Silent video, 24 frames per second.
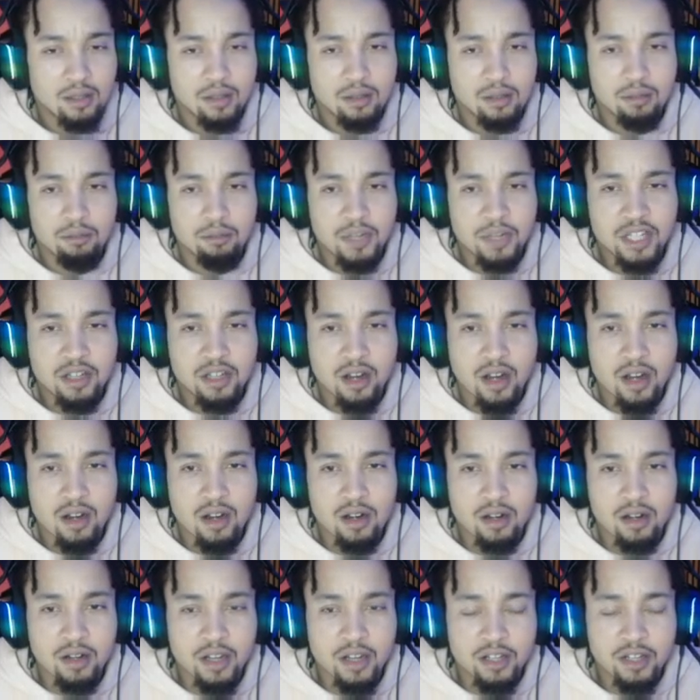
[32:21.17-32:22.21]
Mr.
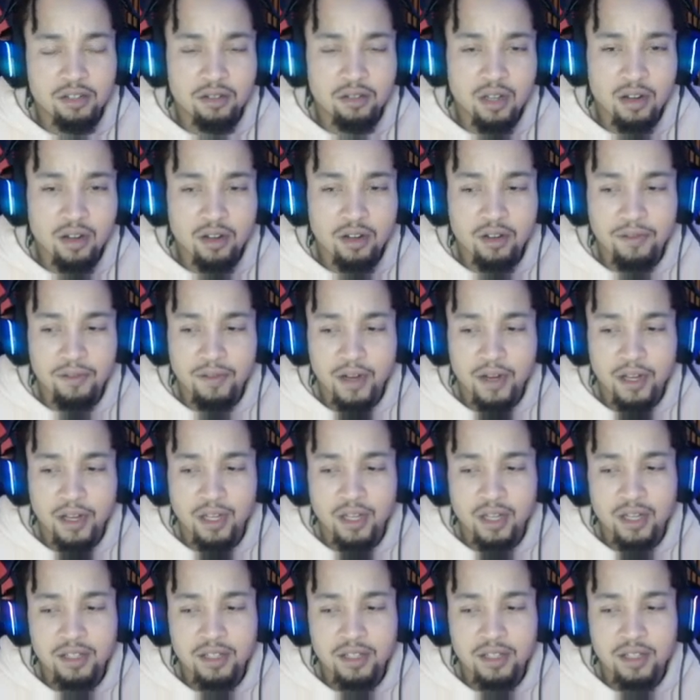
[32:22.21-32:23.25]
Error, did you learn your fucking
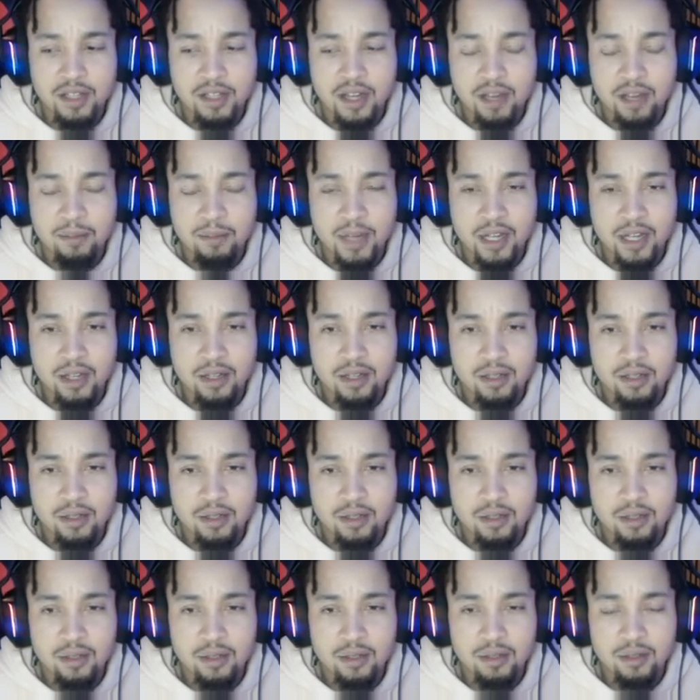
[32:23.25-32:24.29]
lesson today, man?
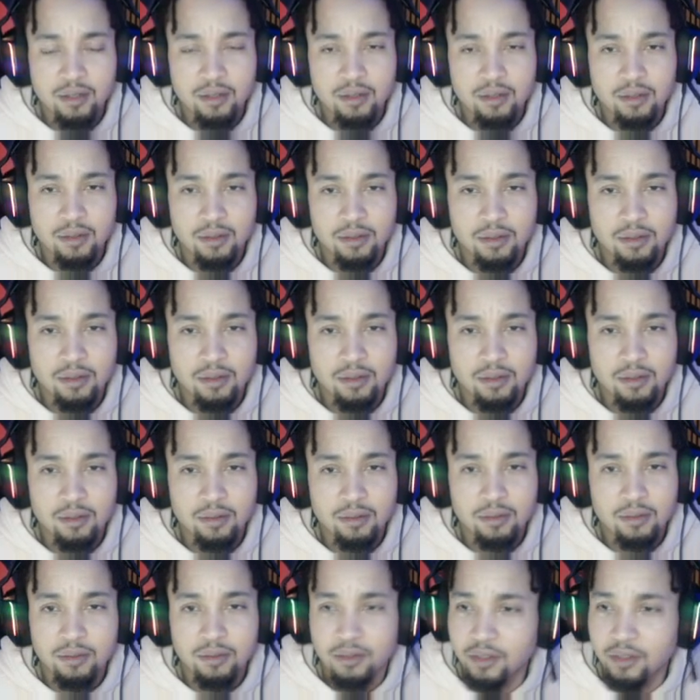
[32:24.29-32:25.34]
Nope.
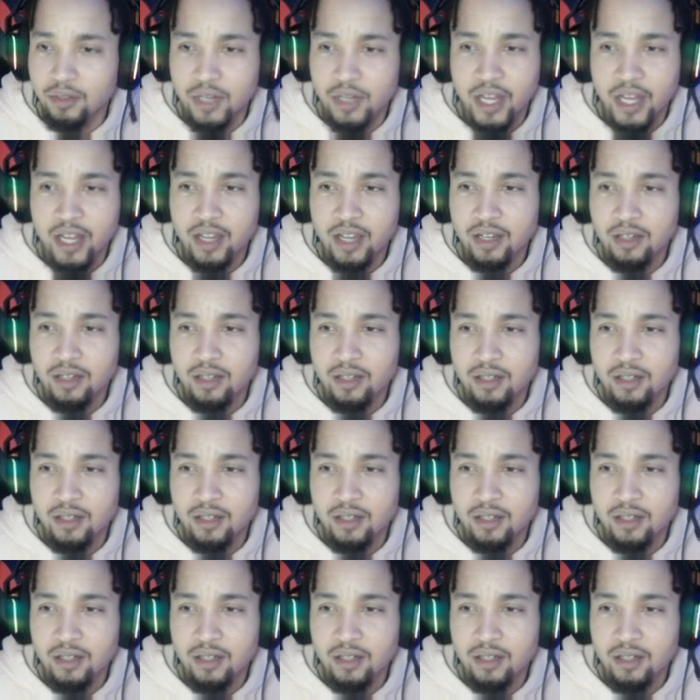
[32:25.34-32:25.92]
You didn't?